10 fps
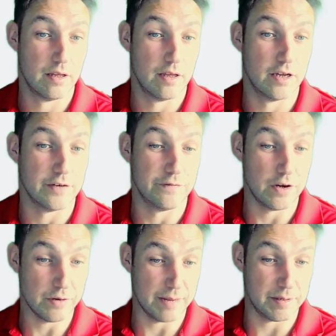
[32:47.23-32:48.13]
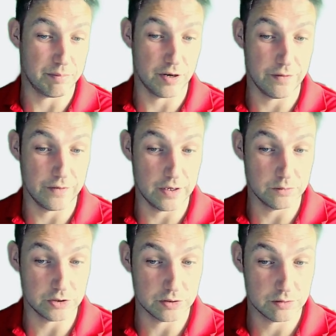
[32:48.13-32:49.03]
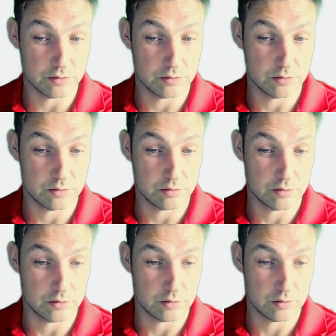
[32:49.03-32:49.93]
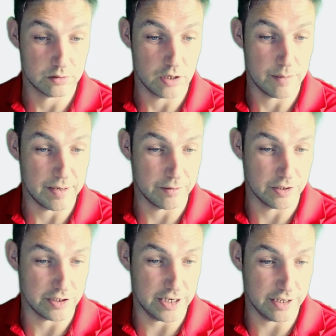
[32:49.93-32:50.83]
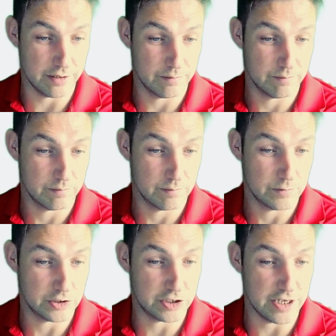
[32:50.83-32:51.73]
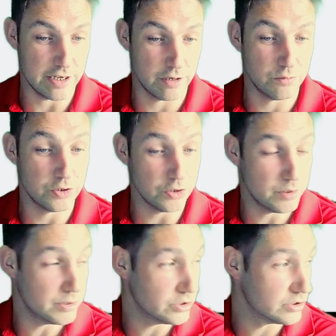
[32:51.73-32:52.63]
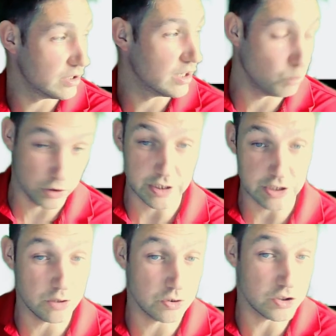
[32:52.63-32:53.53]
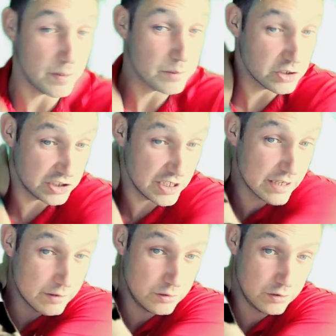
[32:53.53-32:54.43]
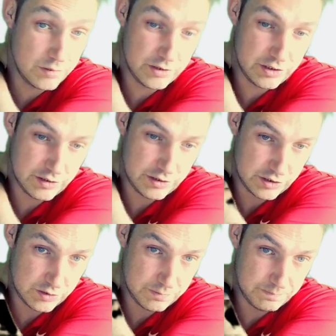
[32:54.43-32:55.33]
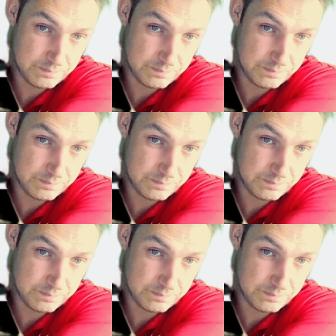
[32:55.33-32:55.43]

Under File Cabinet Profiles, I'm now going to tick See Own Documents. I want these users to be able to see their own documents in the system.